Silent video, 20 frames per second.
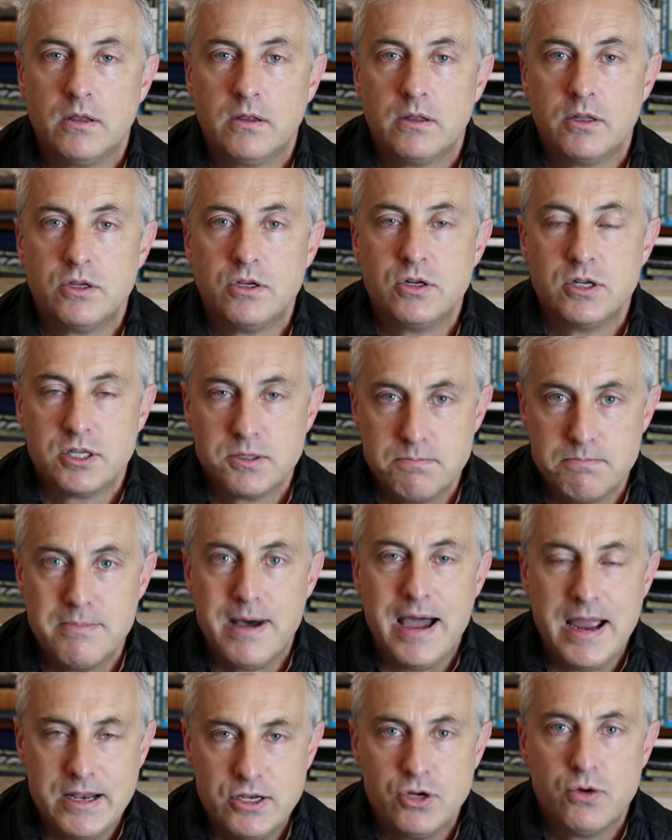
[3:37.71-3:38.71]
that you just
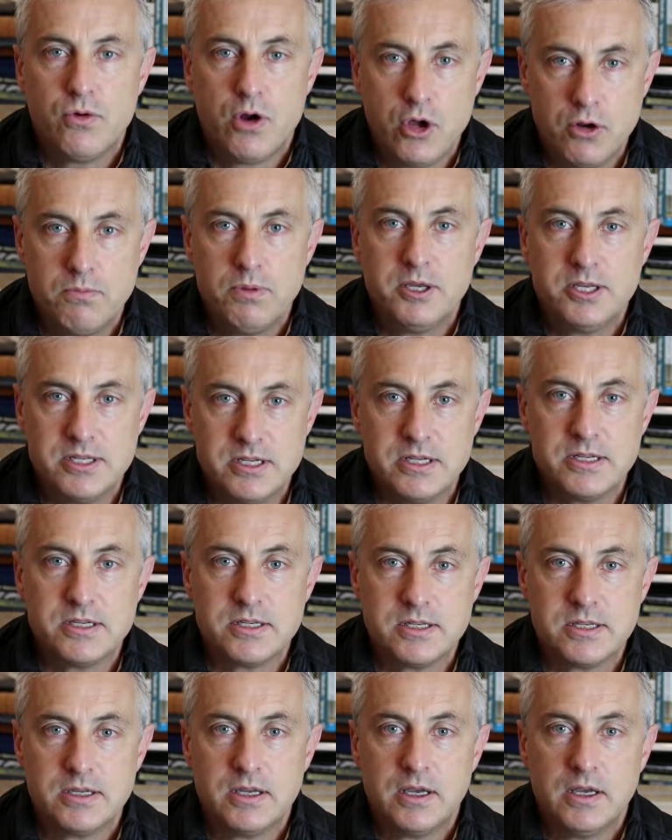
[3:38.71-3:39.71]
mind your own
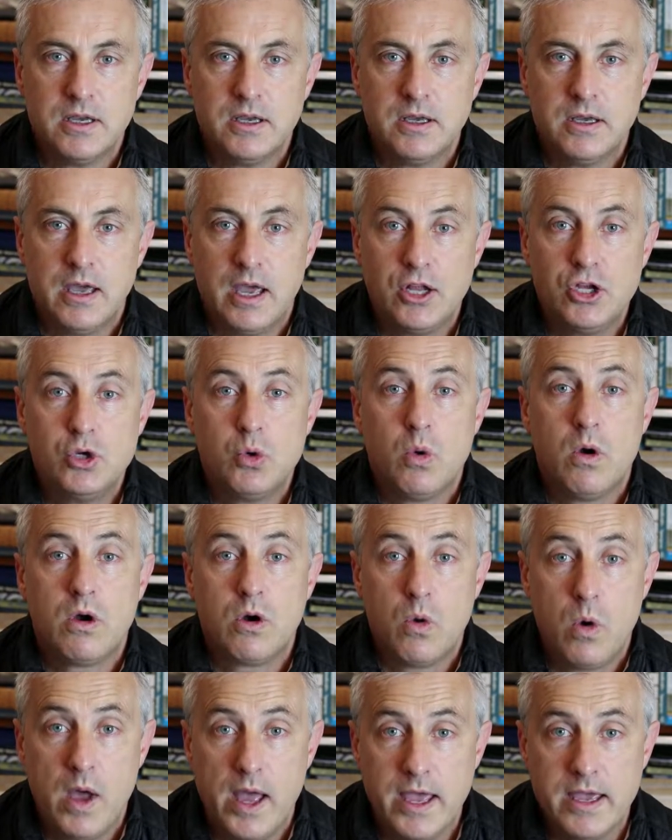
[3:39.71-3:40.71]
business and you are
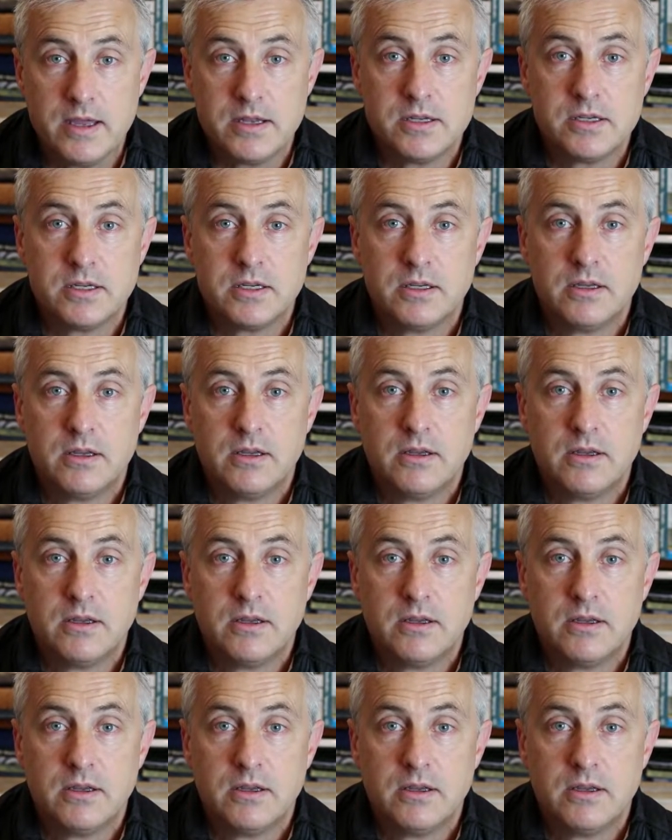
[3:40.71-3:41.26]
quiet.